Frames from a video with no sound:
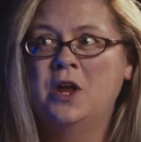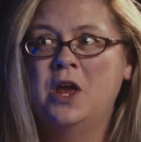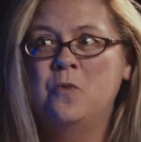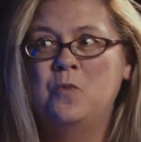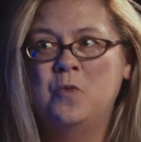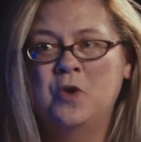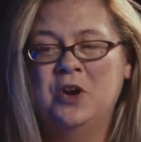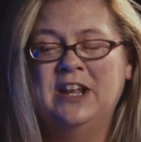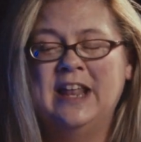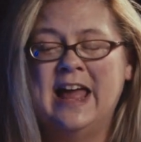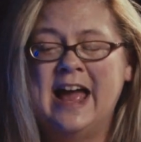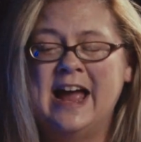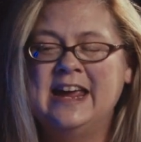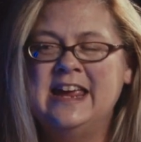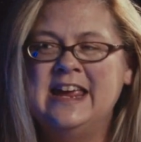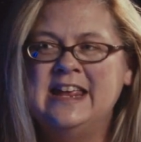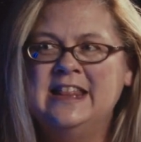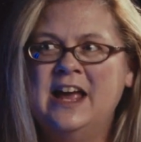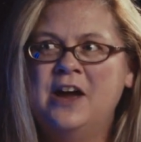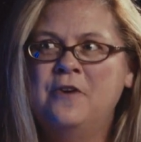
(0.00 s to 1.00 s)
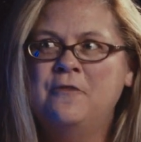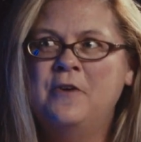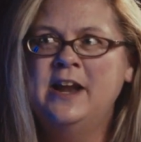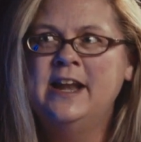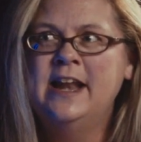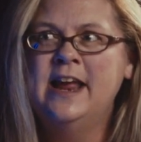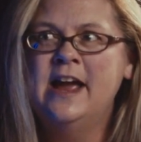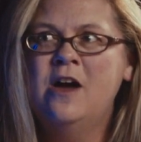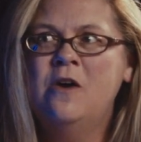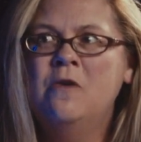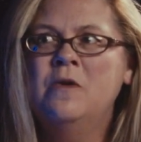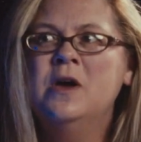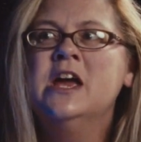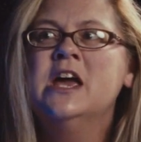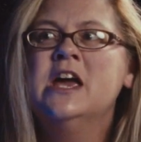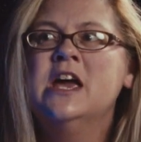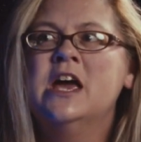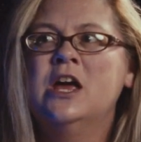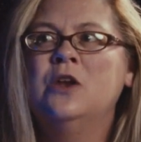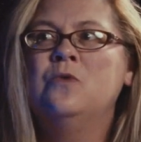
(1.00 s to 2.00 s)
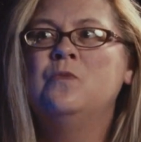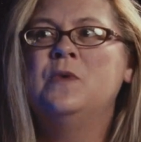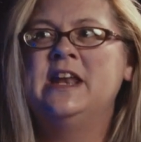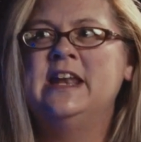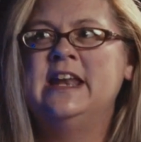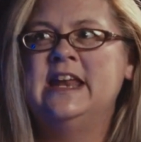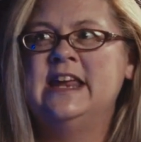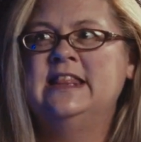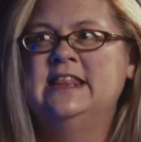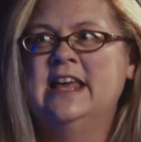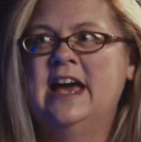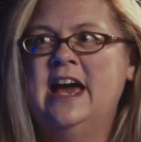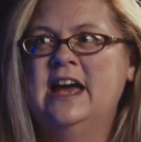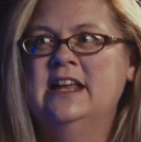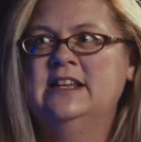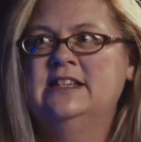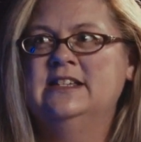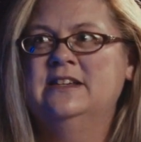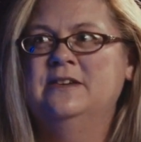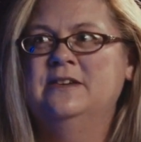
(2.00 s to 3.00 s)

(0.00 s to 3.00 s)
And we're lacking that right now, and we need that.